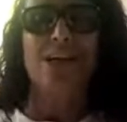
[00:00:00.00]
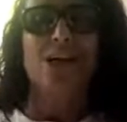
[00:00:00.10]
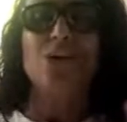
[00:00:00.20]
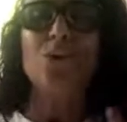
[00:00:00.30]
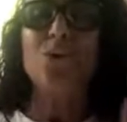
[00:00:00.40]

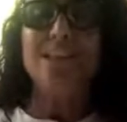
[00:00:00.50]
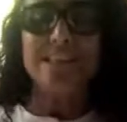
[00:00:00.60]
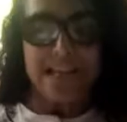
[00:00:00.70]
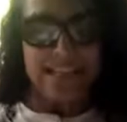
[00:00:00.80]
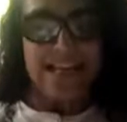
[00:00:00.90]
These
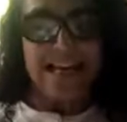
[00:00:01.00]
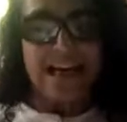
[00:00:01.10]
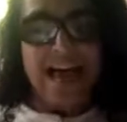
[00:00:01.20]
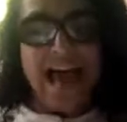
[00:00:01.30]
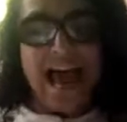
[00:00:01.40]
acha.
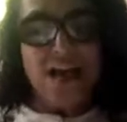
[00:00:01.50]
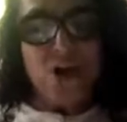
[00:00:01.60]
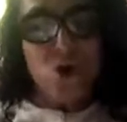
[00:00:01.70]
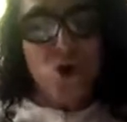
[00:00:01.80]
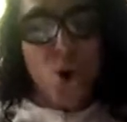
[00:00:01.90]

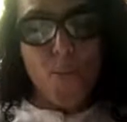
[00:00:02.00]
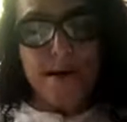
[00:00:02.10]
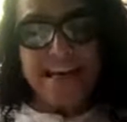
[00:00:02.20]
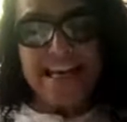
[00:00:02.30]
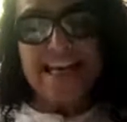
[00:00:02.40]
And
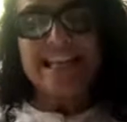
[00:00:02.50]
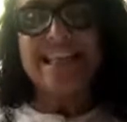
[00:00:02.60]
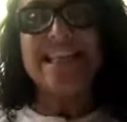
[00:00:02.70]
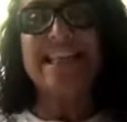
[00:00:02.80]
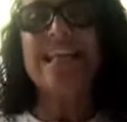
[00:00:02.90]
nobody can
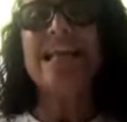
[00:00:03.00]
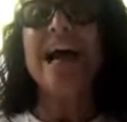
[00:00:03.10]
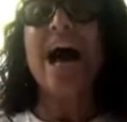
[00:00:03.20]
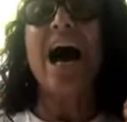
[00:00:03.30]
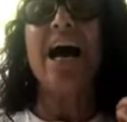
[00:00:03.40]
see
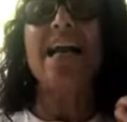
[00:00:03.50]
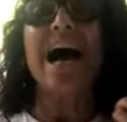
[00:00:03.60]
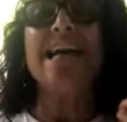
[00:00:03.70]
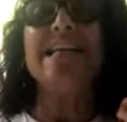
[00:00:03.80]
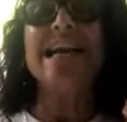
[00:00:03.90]
our
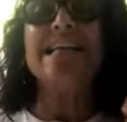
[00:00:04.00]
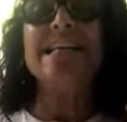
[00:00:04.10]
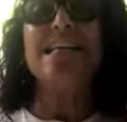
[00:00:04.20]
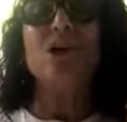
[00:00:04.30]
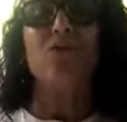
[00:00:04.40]

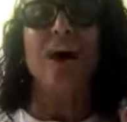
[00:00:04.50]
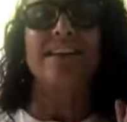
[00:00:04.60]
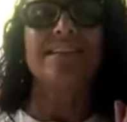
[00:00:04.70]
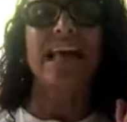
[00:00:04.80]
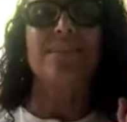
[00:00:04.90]
identity of
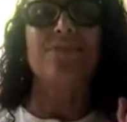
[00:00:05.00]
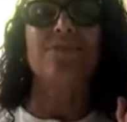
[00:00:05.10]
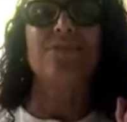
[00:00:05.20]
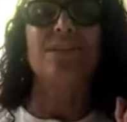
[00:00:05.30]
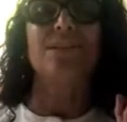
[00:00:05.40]
ourselves.
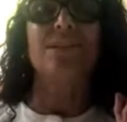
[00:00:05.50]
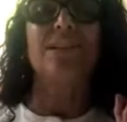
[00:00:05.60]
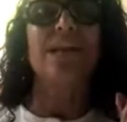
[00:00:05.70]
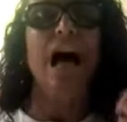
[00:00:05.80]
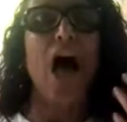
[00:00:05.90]

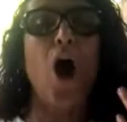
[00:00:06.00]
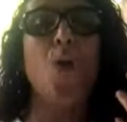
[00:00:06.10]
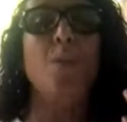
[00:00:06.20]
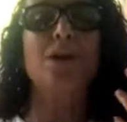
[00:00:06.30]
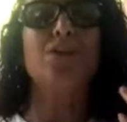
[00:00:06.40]
How
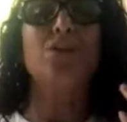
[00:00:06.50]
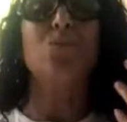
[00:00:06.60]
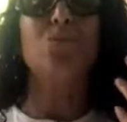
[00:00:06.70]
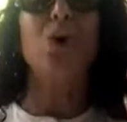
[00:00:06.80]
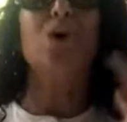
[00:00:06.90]
much,
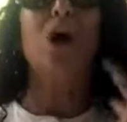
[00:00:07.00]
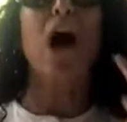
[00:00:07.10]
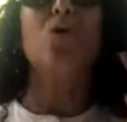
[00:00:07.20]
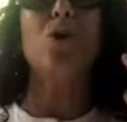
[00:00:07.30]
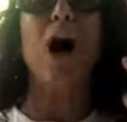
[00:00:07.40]
what,
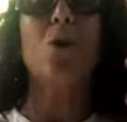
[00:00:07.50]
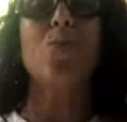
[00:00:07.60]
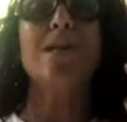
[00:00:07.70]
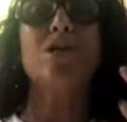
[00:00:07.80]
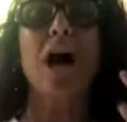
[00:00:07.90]
how
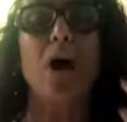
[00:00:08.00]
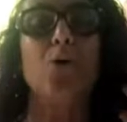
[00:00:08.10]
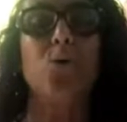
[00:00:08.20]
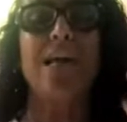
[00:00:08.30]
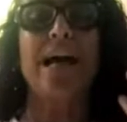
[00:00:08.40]

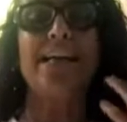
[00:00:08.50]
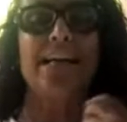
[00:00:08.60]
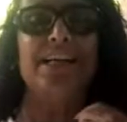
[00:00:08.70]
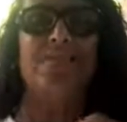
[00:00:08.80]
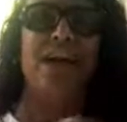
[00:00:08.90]
do we
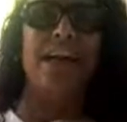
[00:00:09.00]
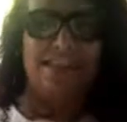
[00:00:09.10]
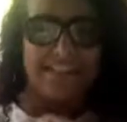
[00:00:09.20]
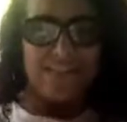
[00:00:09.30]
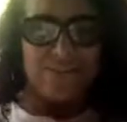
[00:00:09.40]
identify
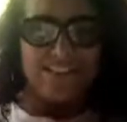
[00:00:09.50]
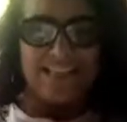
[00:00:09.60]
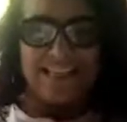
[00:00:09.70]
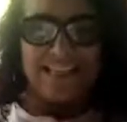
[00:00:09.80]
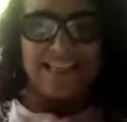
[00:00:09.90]
ourselves?
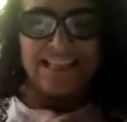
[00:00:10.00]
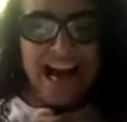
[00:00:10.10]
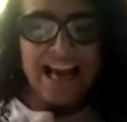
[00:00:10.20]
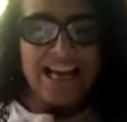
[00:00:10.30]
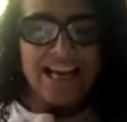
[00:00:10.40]
Yeah.